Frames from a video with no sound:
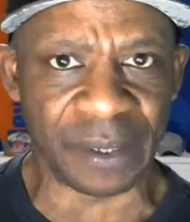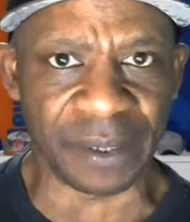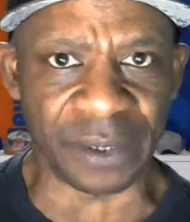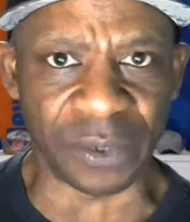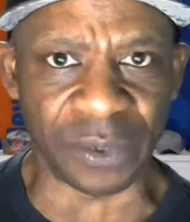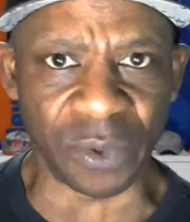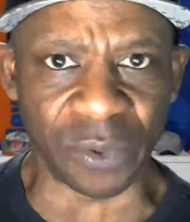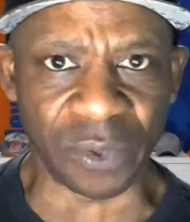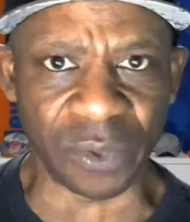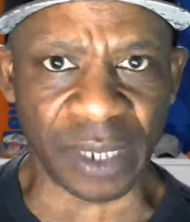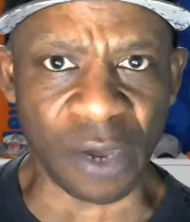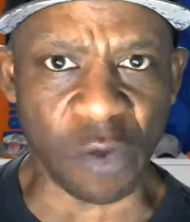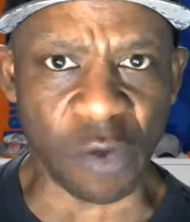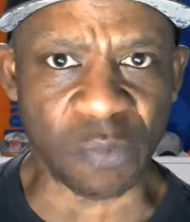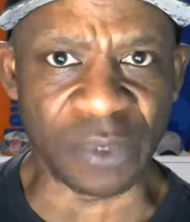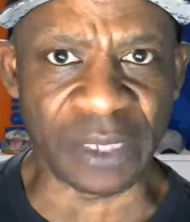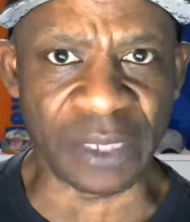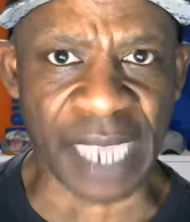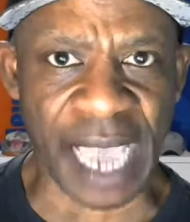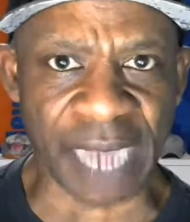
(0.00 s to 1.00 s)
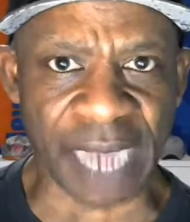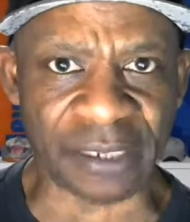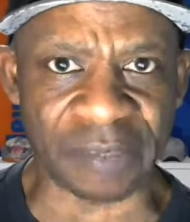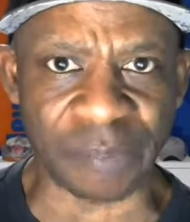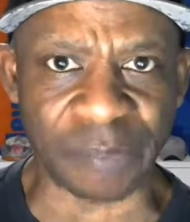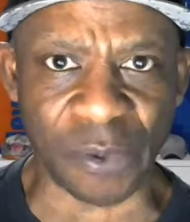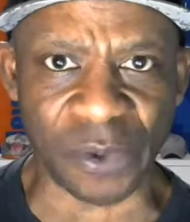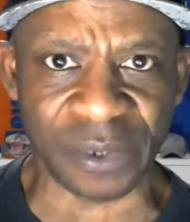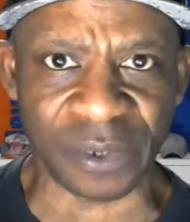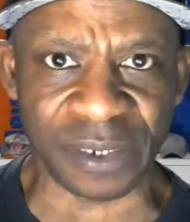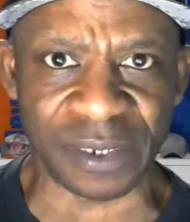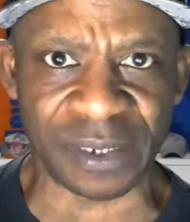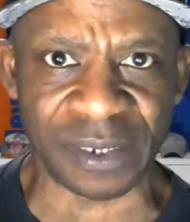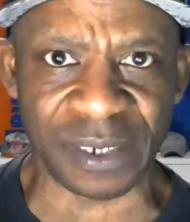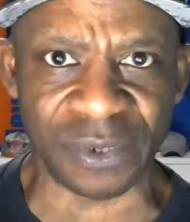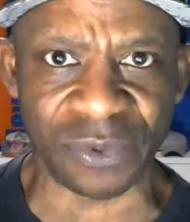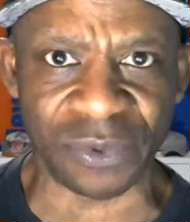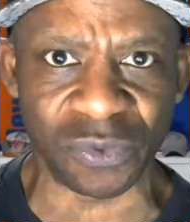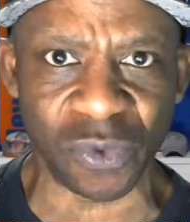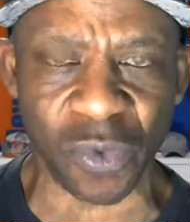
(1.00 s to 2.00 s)
Hopefully Alex Burks
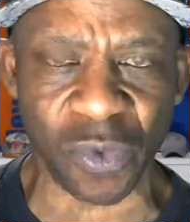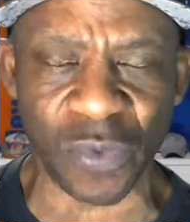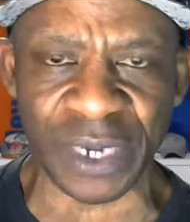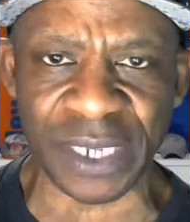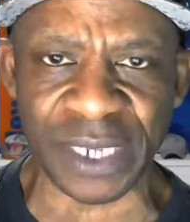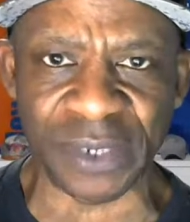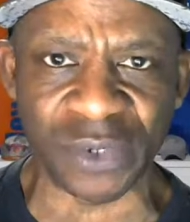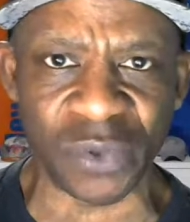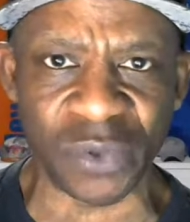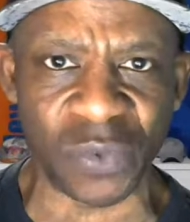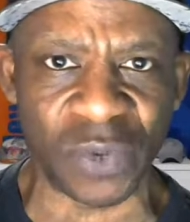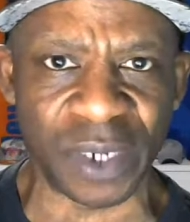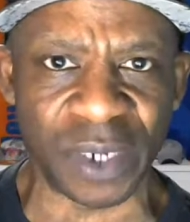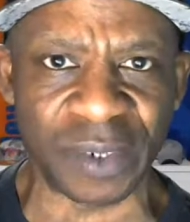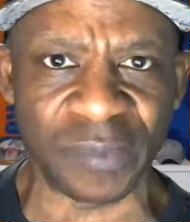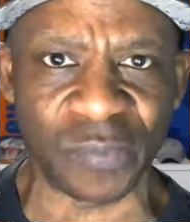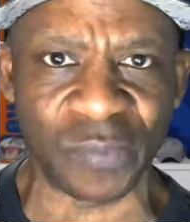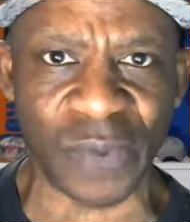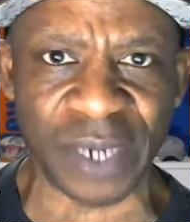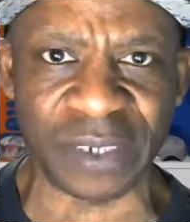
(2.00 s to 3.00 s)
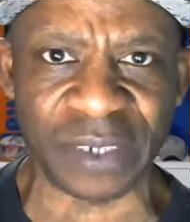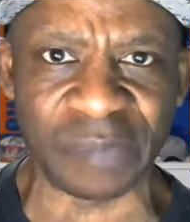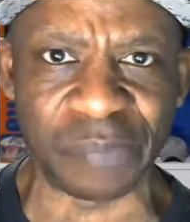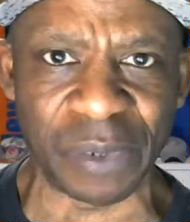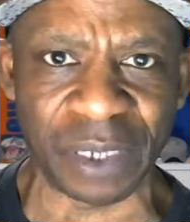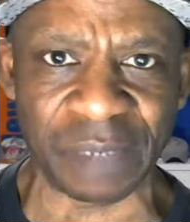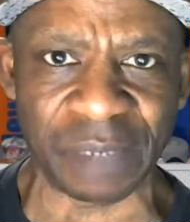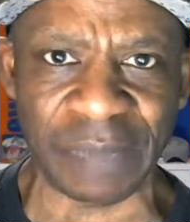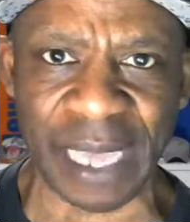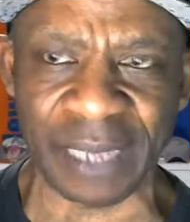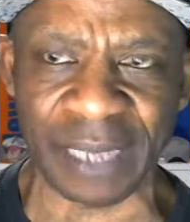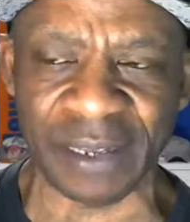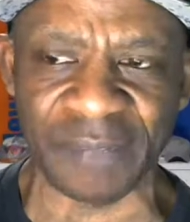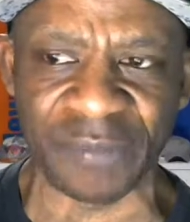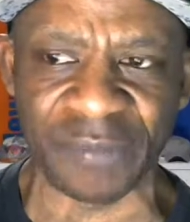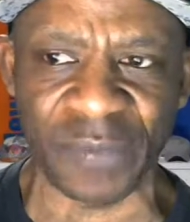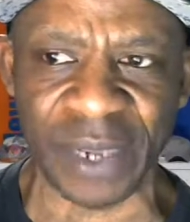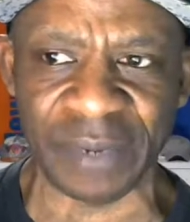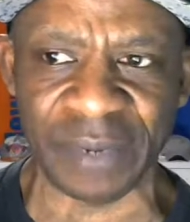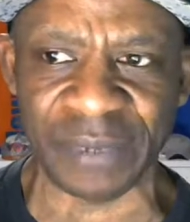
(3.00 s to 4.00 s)
continue doing what he's doing. Reggie Bullock, man, I
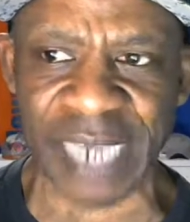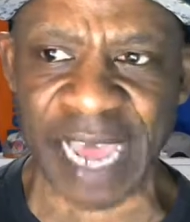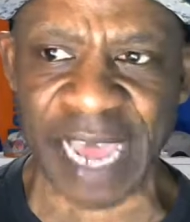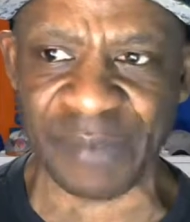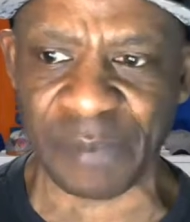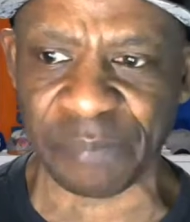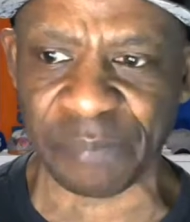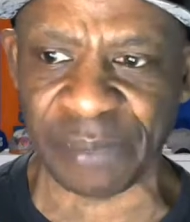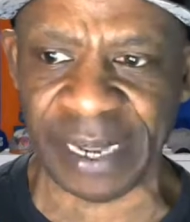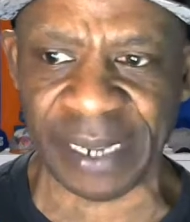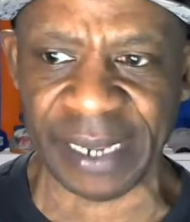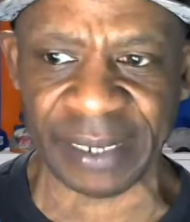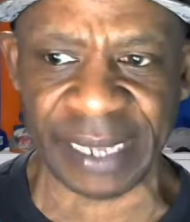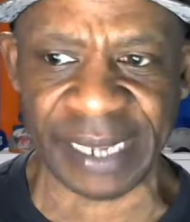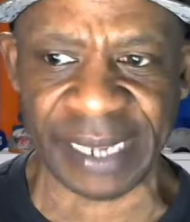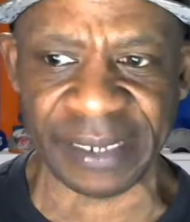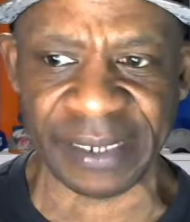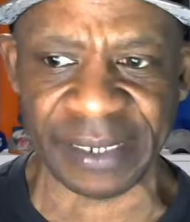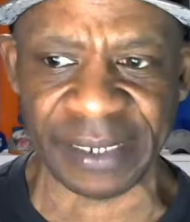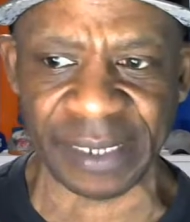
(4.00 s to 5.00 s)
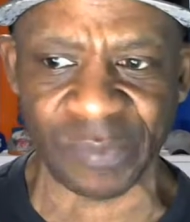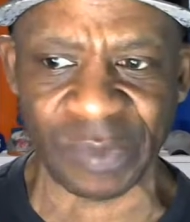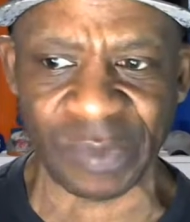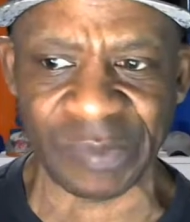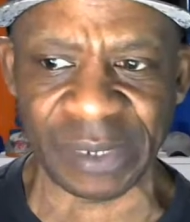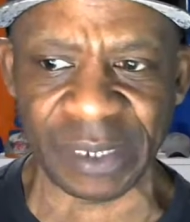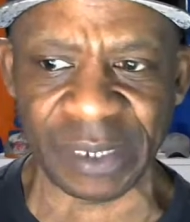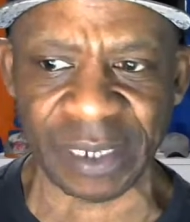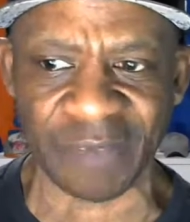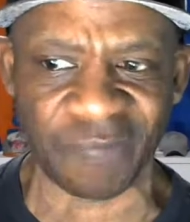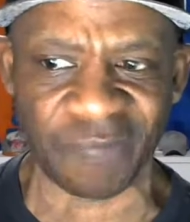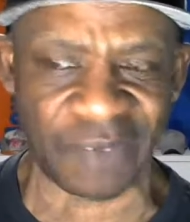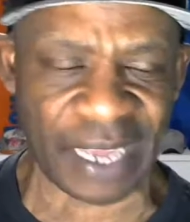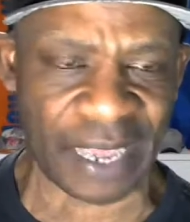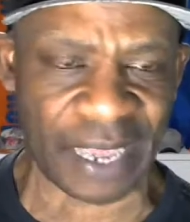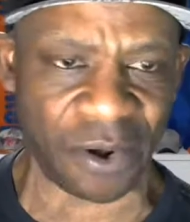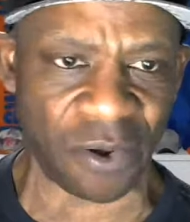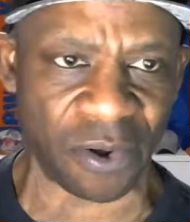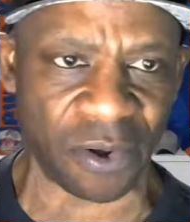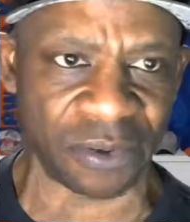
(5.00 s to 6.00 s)
love the way them guys been playing lately, because we've been looking for
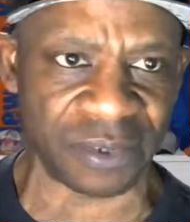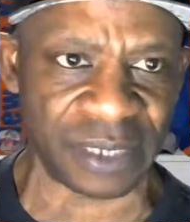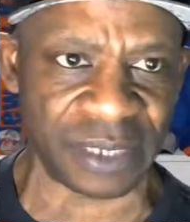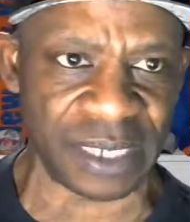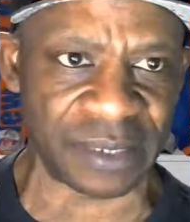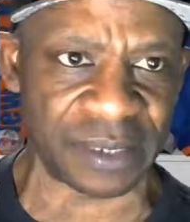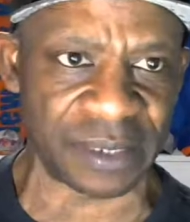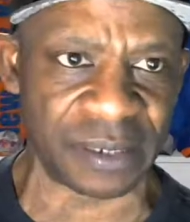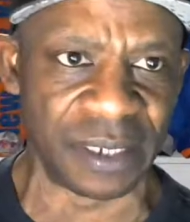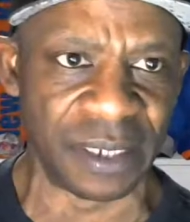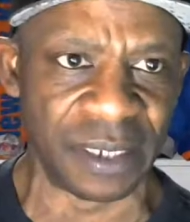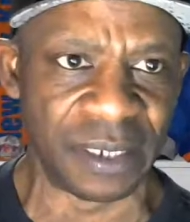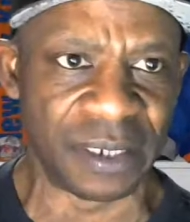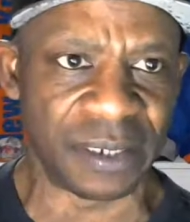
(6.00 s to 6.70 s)
that all season.